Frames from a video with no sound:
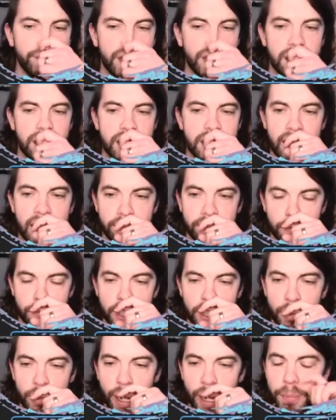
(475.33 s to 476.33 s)
Yeah, really
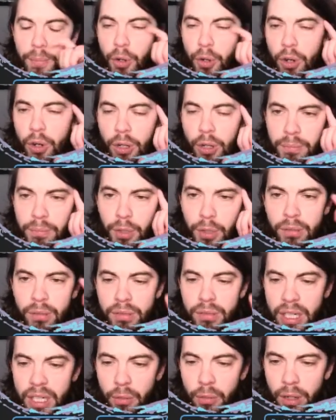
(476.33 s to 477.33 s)
quite poor, but you
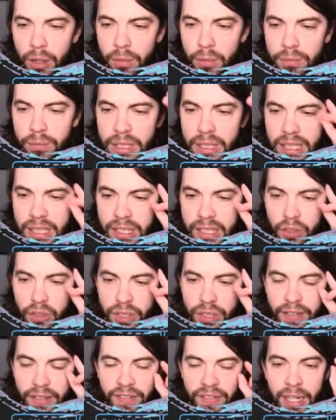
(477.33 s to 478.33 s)
know what, we'll ignore
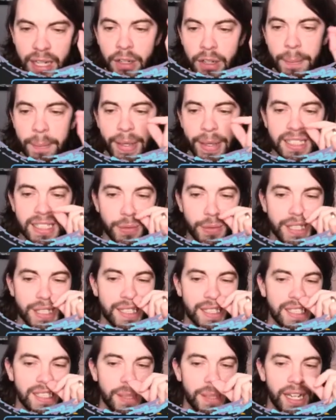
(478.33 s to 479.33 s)
that for now. Basically, with this
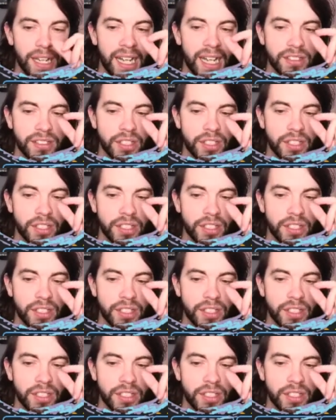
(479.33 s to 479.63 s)
team, I had to